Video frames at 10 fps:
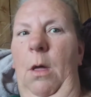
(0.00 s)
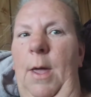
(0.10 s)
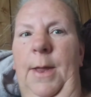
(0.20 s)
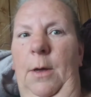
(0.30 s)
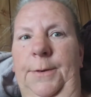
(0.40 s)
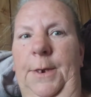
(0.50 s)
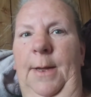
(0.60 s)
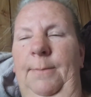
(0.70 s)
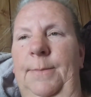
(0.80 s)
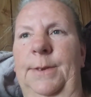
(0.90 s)
at all
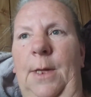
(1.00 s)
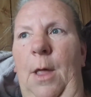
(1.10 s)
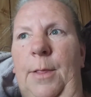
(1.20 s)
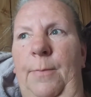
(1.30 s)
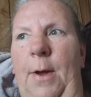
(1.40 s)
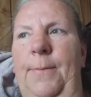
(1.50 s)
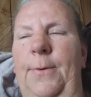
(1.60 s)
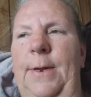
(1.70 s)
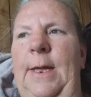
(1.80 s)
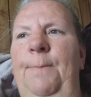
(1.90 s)
times on the
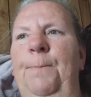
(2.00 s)
property.